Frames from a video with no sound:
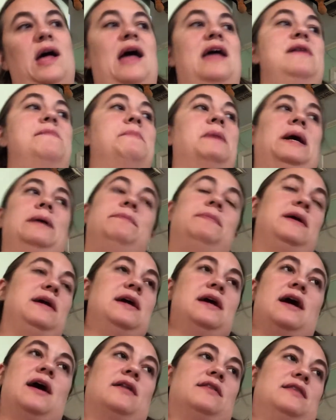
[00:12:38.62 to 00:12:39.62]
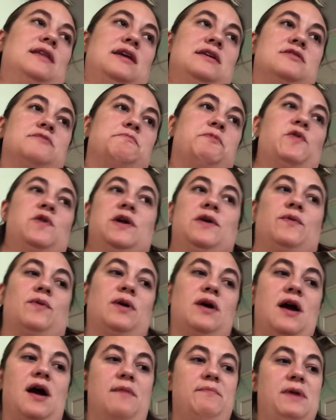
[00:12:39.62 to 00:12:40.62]
it might be at this point
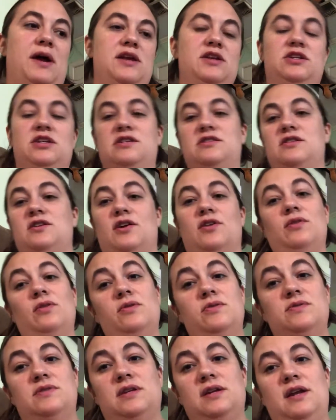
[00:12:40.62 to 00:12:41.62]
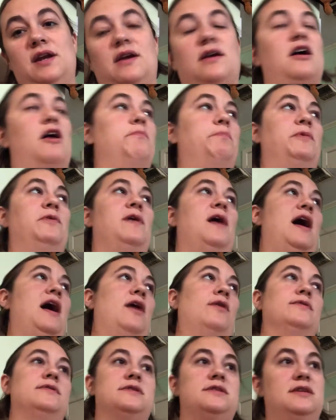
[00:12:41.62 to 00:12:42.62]
where I might just start losing a couple
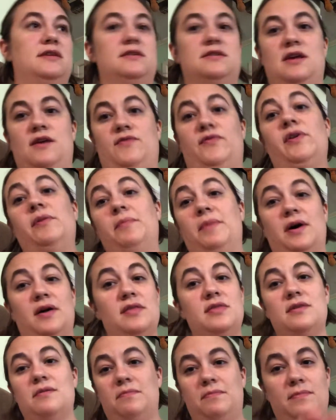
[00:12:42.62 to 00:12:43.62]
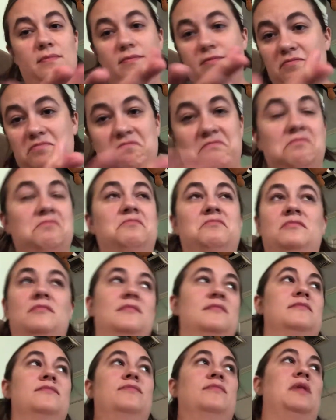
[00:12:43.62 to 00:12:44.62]
ounces every month.
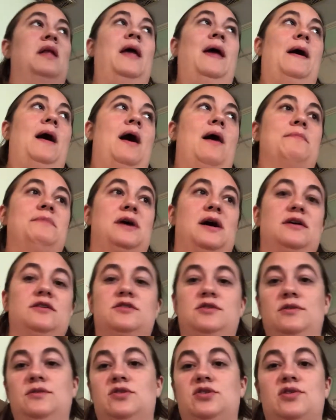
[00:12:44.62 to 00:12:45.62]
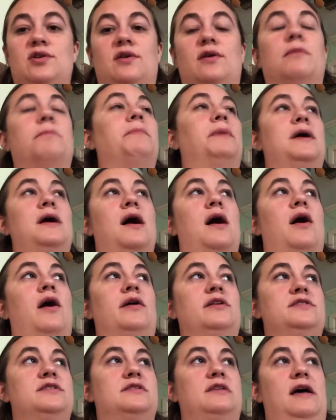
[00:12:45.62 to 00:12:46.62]
I'm not too sure, but
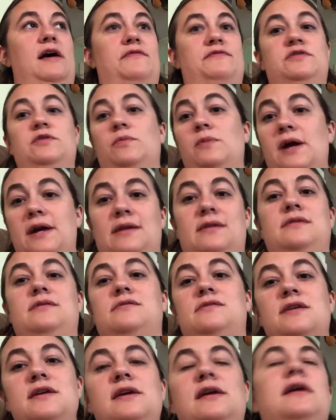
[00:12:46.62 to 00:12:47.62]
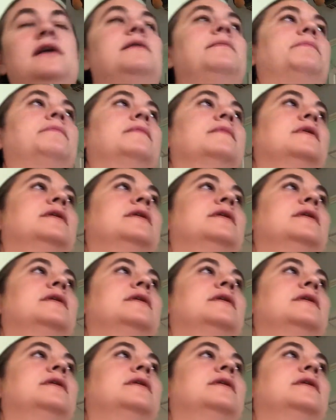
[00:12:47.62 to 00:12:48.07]
I'll just have to wait and see.